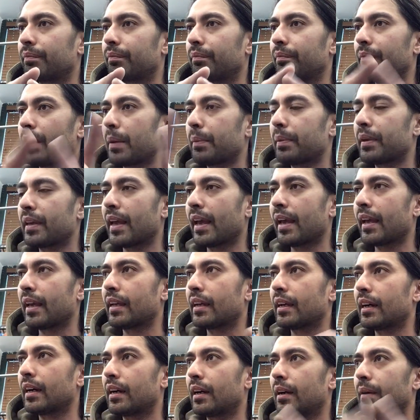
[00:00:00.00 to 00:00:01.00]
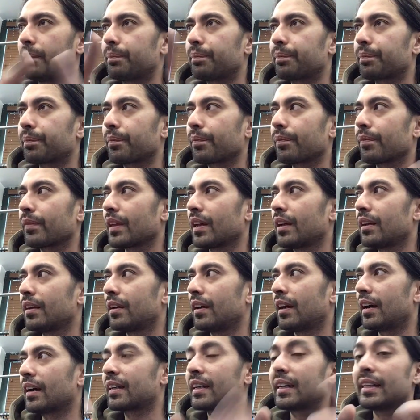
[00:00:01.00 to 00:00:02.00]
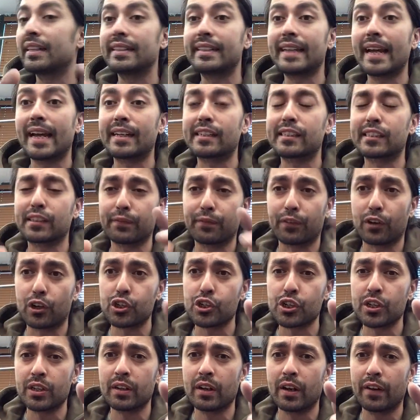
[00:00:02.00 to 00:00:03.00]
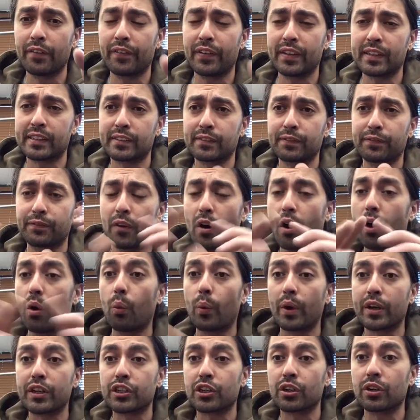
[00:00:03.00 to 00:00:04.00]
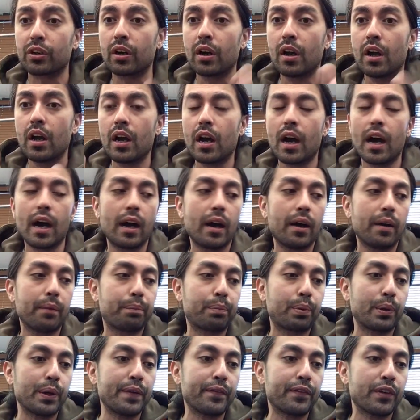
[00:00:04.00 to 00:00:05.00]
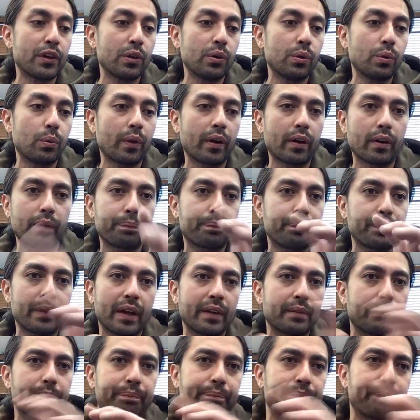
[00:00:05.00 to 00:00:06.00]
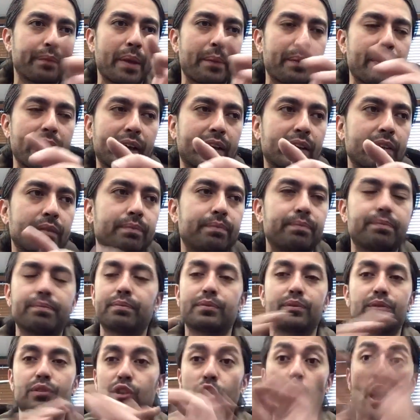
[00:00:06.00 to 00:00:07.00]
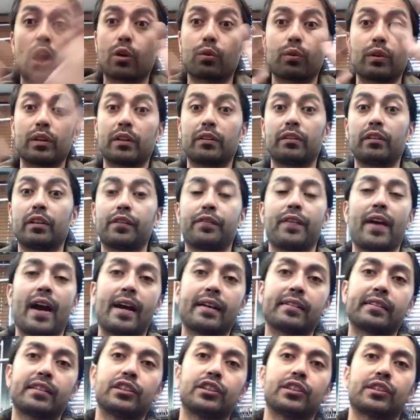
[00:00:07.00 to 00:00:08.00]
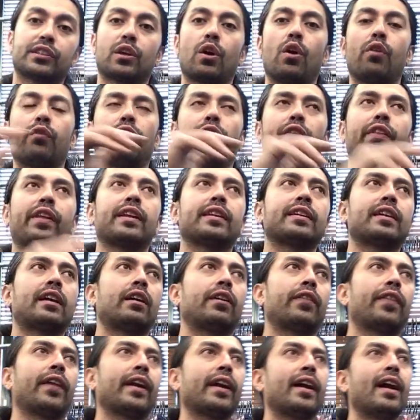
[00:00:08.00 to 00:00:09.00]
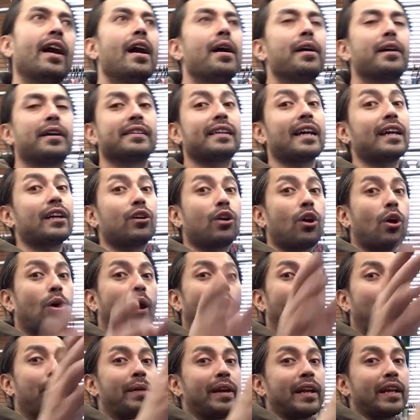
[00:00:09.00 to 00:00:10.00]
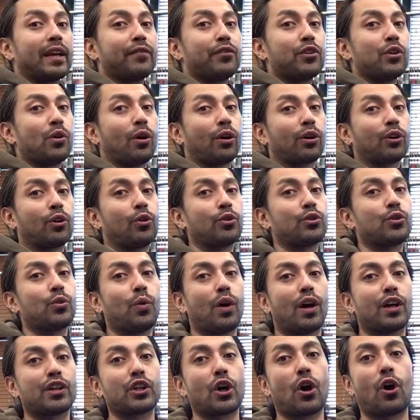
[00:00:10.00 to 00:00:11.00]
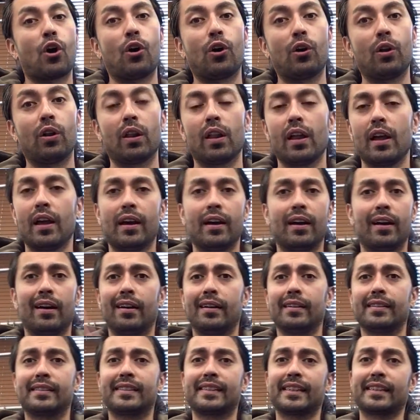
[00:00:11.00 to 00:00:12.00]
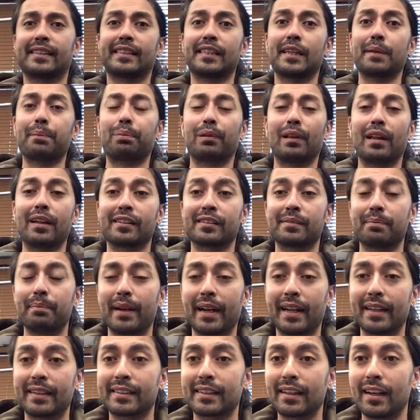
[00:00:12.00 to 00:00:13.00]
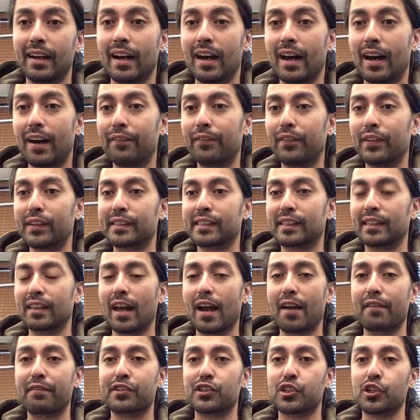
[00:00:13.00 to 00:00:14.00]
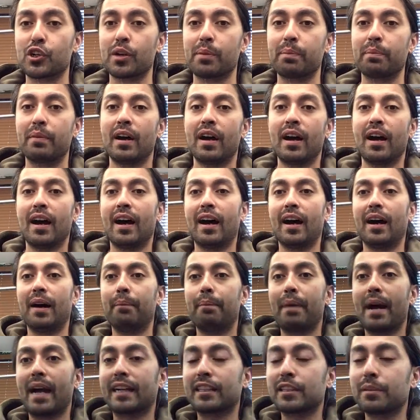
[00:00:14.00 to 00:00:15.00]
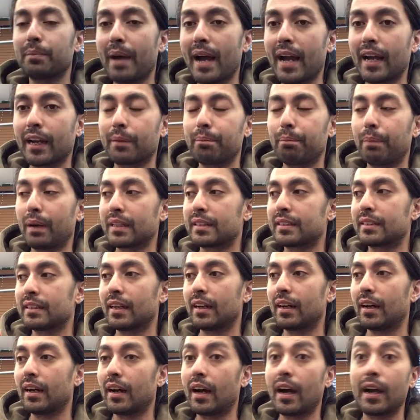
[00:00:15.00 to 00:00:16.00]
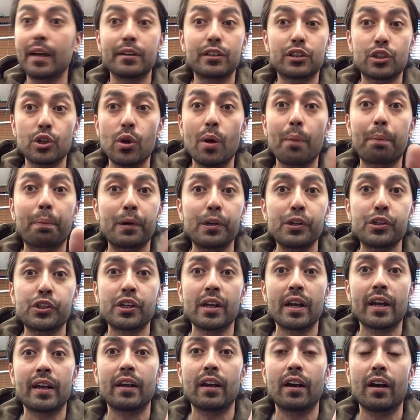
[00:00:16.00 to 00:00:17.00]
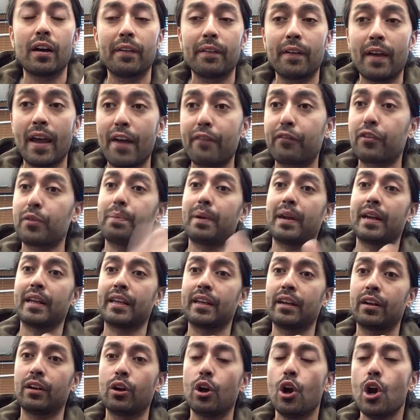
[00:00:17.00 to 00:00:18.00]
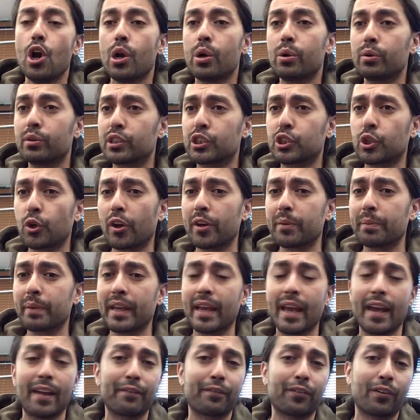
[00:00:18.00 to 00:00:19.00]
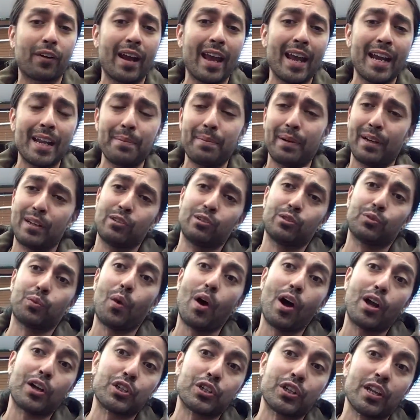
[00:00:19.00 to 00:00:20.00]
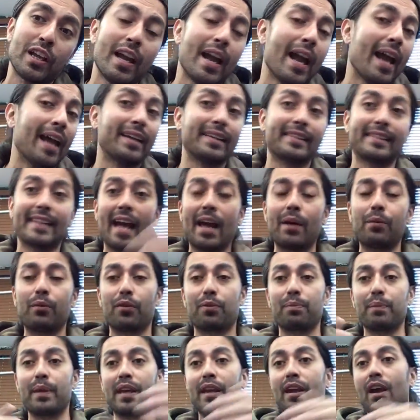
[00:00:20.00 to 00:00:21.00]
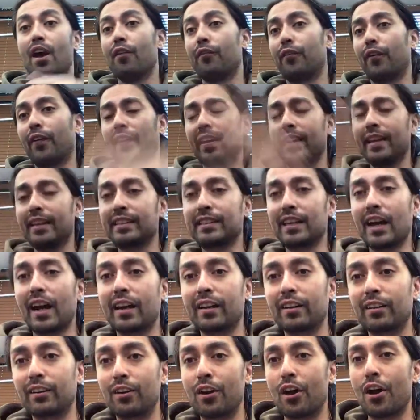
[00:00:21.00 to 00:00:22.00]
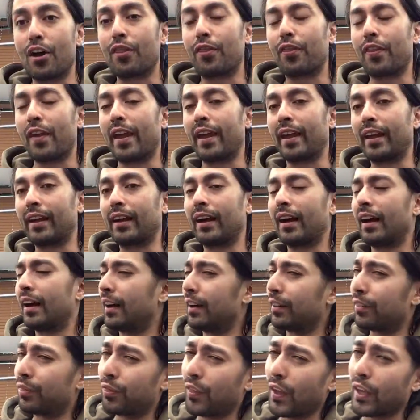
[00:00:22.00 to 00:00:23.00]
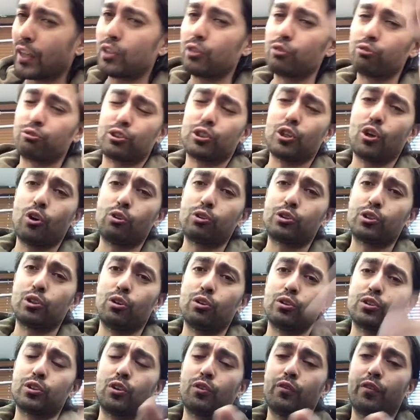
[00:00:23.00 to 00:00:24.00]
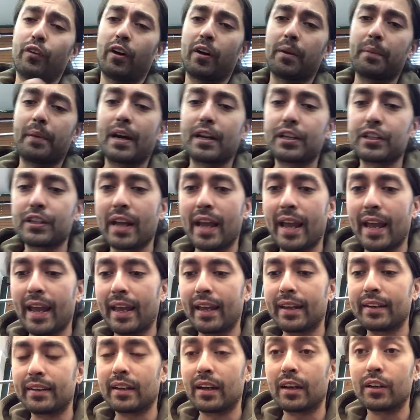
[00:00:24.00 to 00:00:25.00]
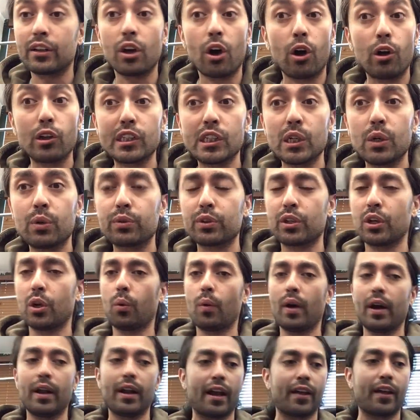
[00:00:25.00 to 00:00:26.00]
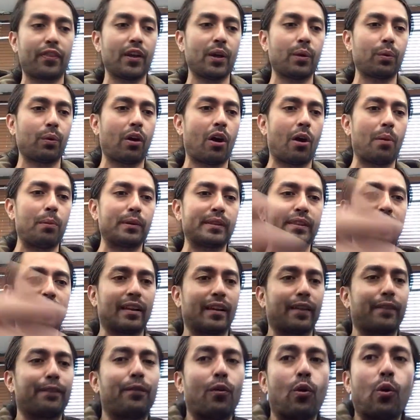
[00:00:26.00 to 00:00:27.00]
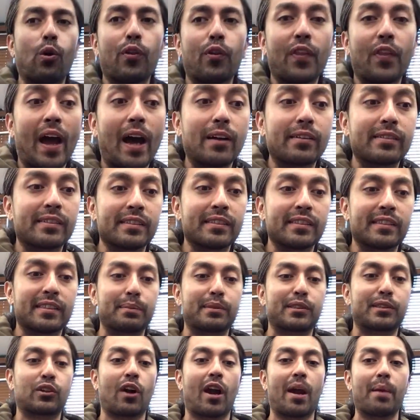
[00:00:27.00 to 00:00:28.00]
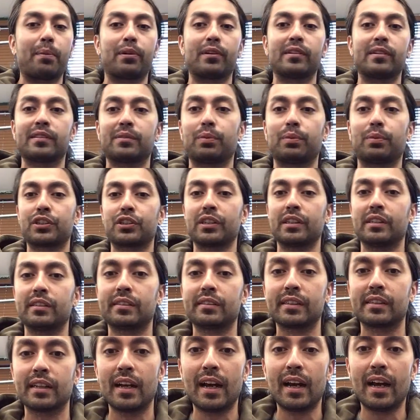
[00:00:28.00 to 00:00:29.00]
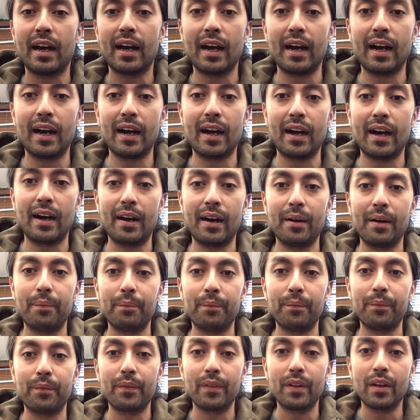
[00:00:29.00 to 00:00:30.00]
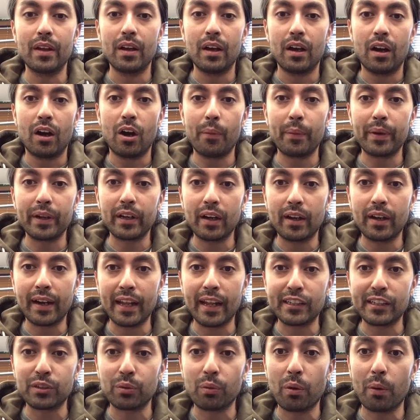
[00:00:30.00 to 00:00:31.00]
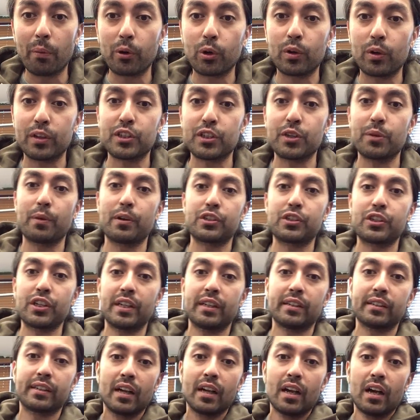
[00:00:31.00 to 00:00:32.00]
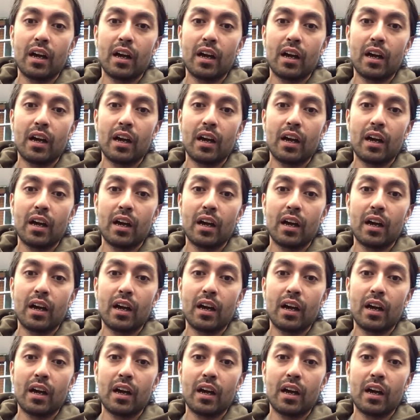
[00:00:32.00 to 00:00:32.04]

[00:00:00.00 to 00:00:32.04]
maybe a, uh, a condensed version of this fall winter uh, preview where I, maybe I can talk really, really fast and just go over the entire thing. Because I don't know how many of you are going to watch all uh, 60 plus minutes of this live stream uh, back to back. But uh, I do appreciate everybody here who has joined me and for anybody who's watched and sat with me for the entire thing. Uh, thank you so, so, so very much. And uh, also, you know what? I think we're almost at like 4,000 subscribers, is, um, oh my God, answer one more question about jeans.